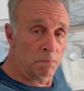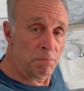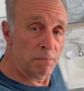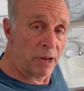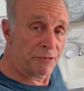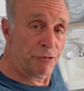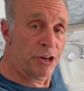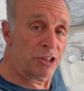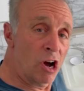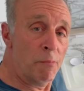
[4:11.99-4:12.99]
But my
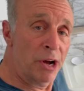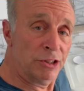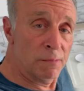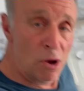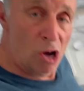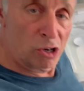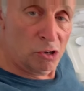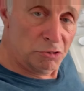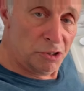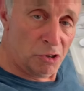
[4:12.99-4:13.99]
friend Carmine
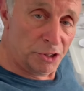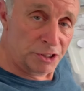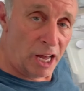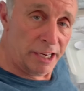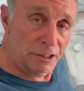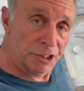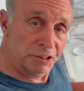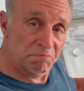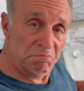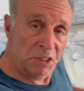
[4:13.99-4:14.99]
DeMarco did all the tiling
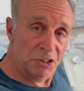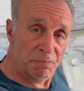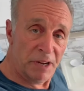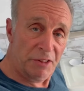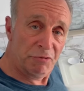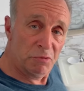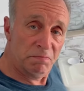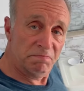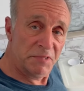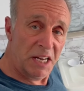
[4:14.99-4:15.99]
in this bathroom.
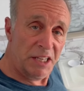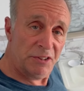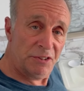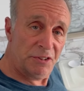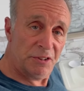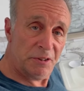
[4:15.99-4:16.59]
Nice.